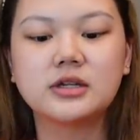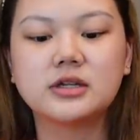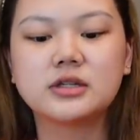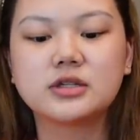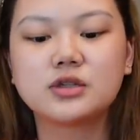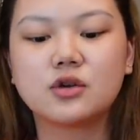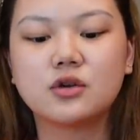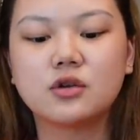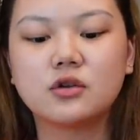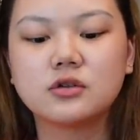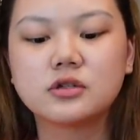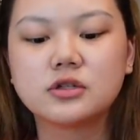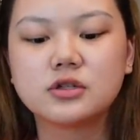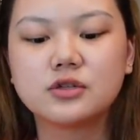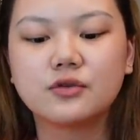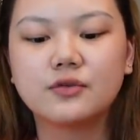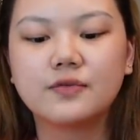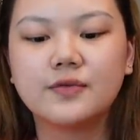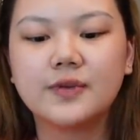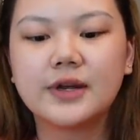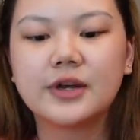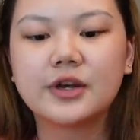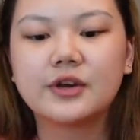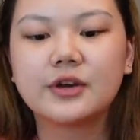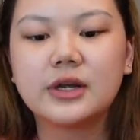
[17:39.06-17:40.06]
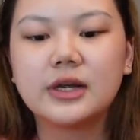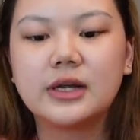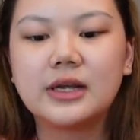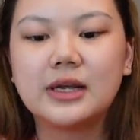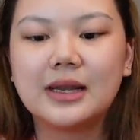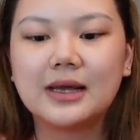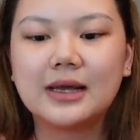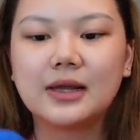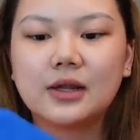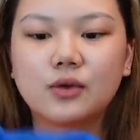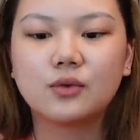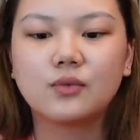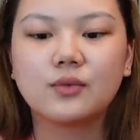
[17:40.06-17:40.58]
is also very
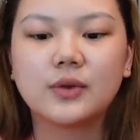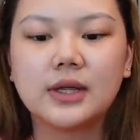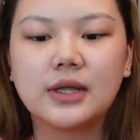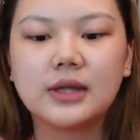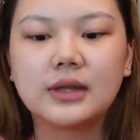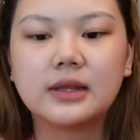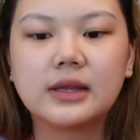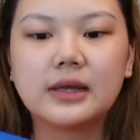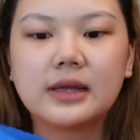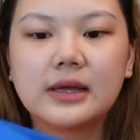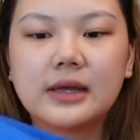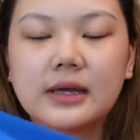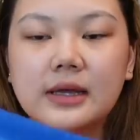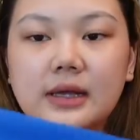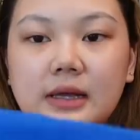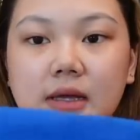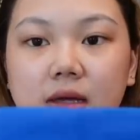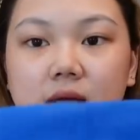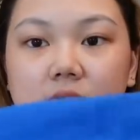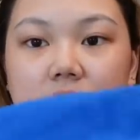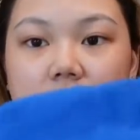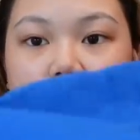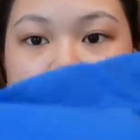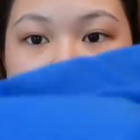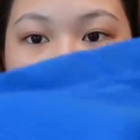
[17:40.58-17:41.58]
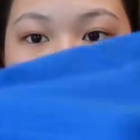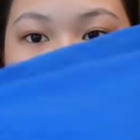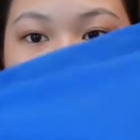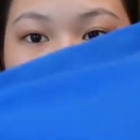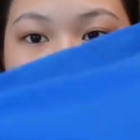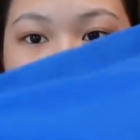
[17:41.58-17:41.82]
lightweight and not